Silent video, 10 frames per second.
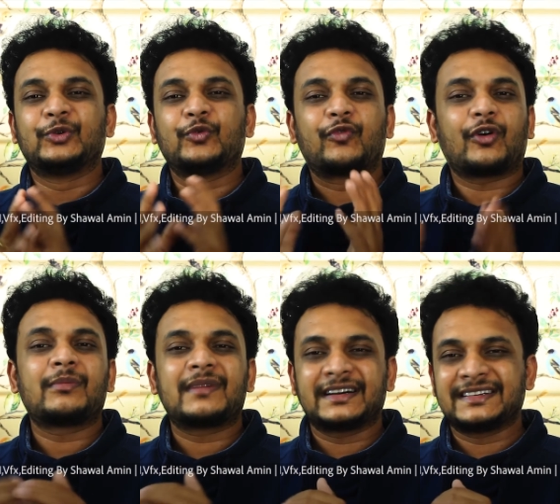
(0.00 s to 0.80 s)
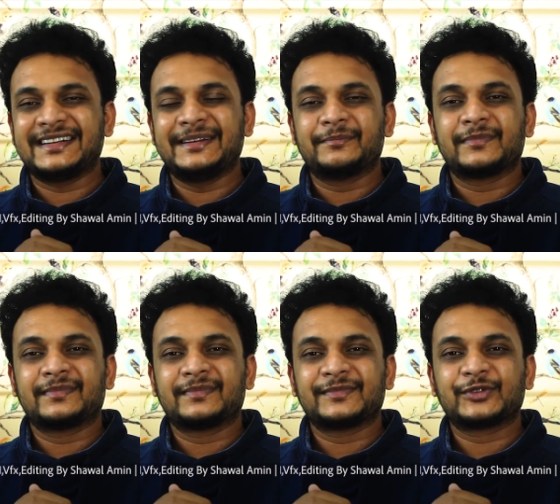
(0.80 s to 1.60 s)
to form a team
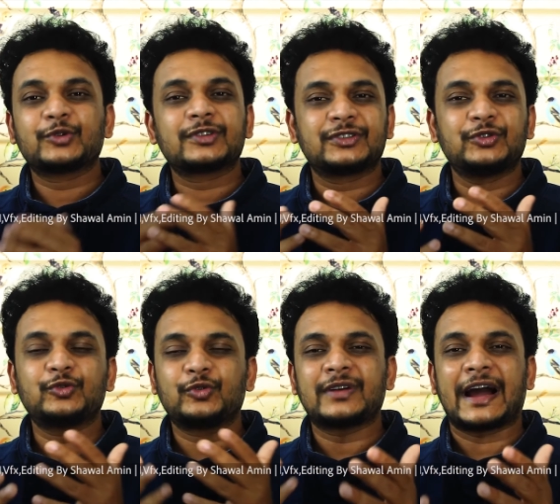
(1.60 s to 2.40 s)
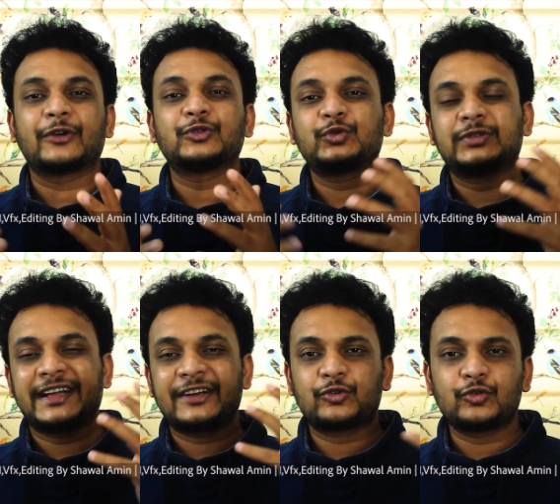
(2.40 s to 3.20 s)
so that you don't have to
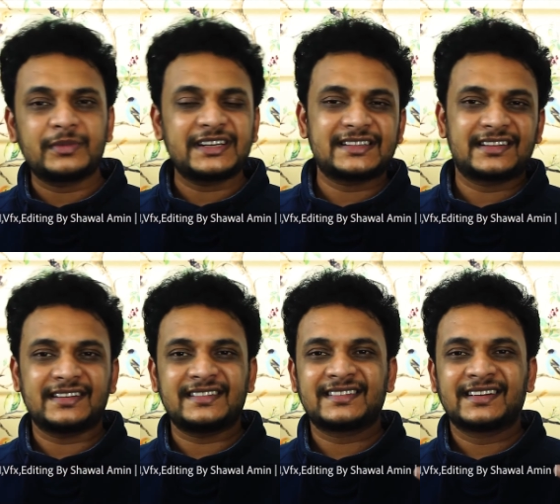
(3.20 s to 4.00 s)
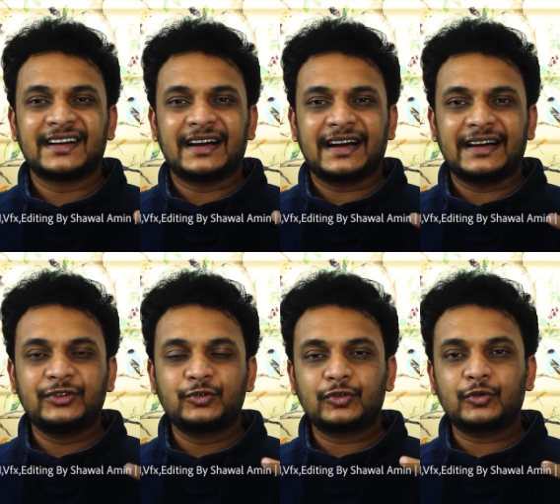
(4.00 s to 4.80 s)
take too many things.
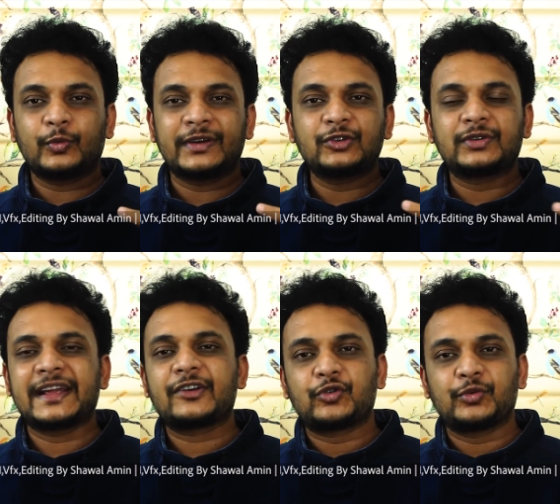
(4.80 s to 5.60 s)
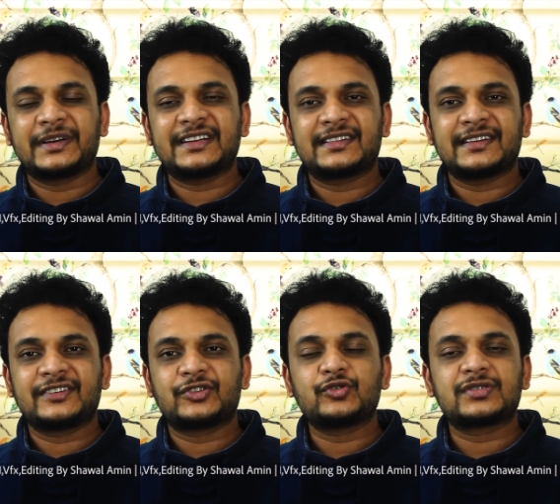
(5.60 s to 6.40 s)
And you know, when you take too many
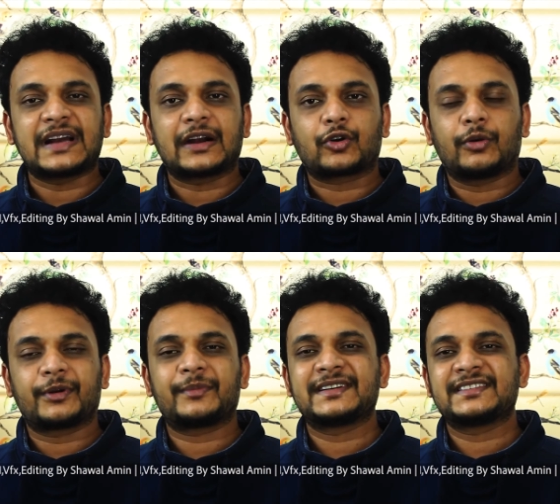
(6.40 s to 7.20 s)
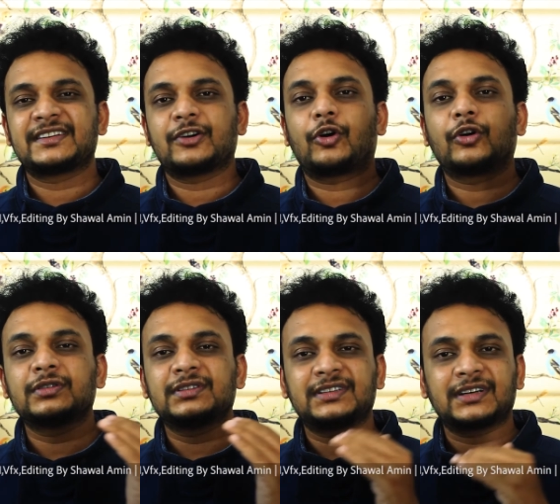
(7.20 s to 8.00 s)
things, you start compromising
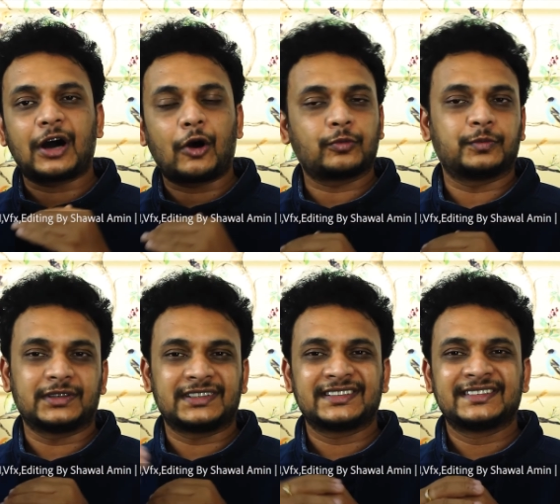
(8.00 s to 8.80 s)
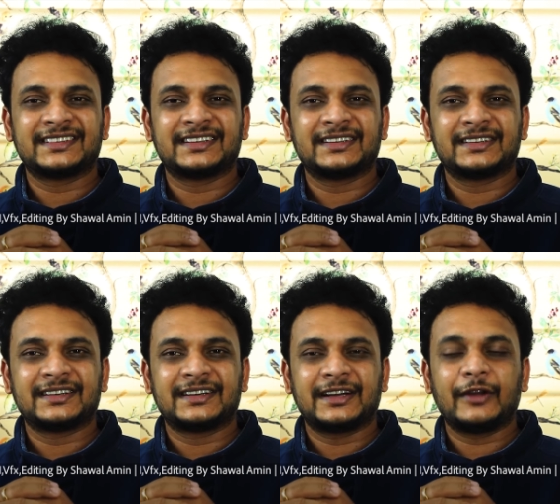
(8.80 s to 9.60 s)
on the output.
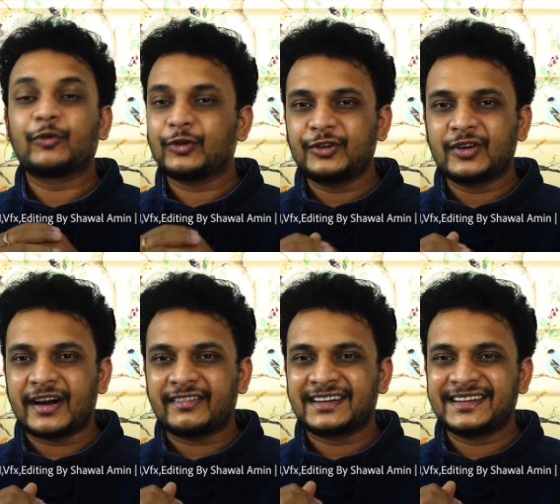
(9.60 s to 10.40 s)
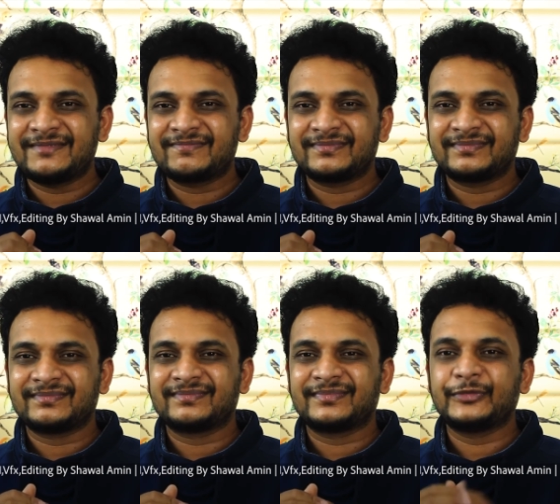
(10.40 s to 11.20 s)
Only you have a team,
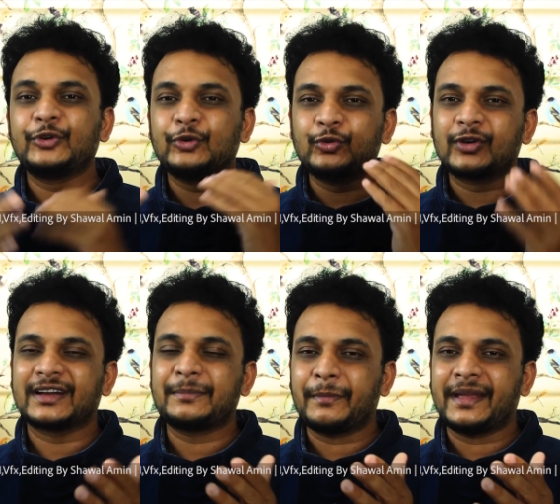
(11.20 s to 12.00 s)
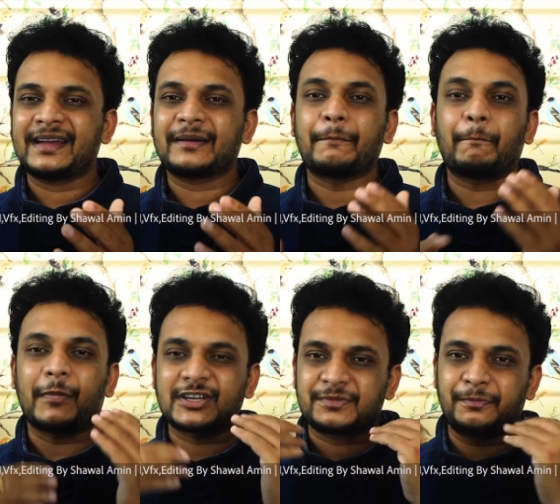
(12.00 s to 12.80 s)
you can make
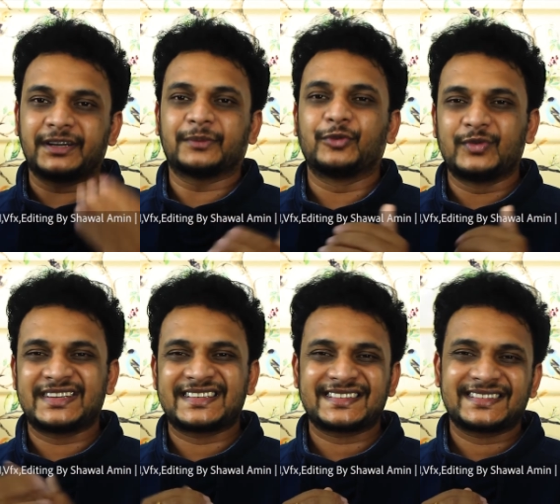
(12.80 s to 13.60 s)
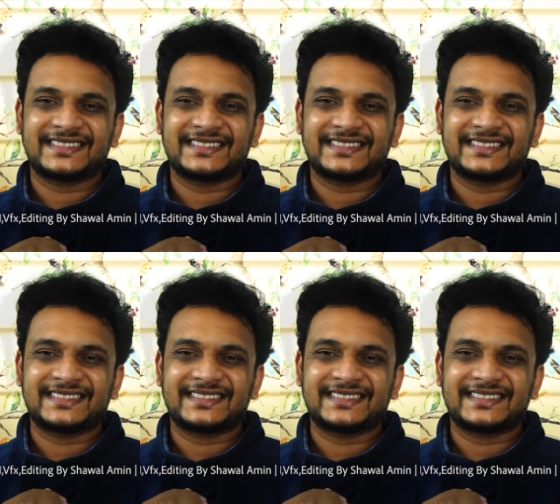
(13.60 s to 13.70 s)
much better movies.